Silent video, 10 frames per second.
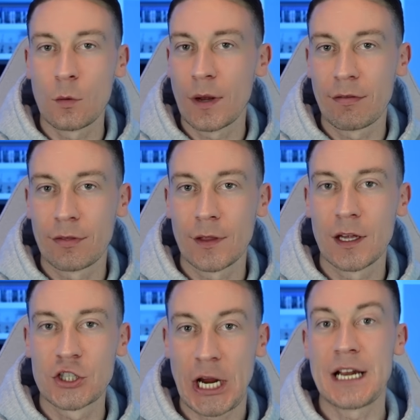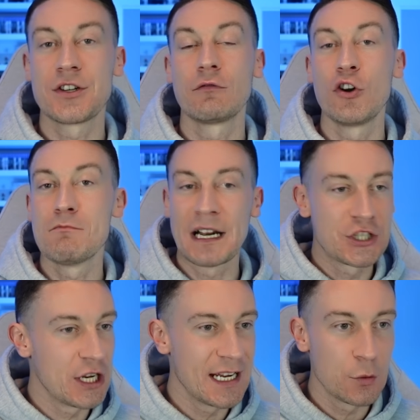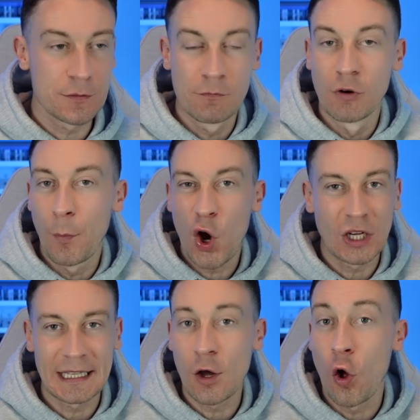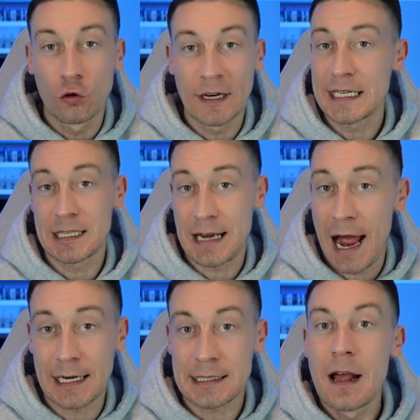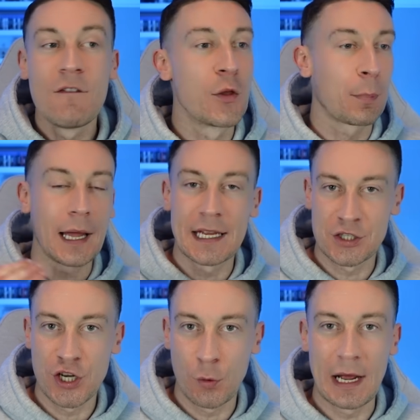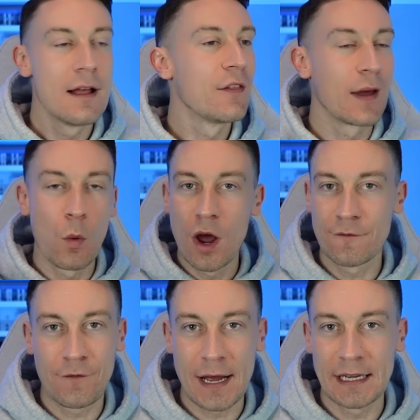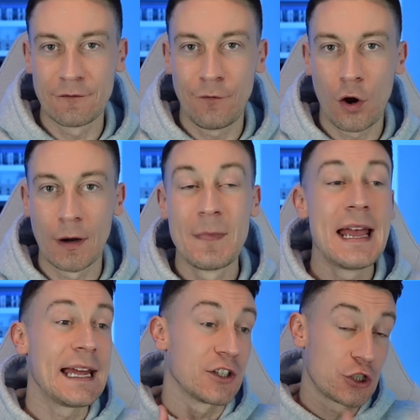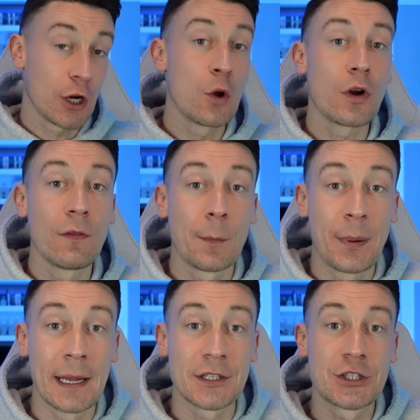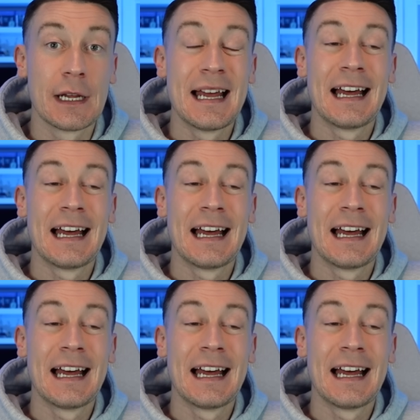with the changing room. Mancini was reportedly already sacked. The players knew it. They weren't fighting for him. It showed on the pitch.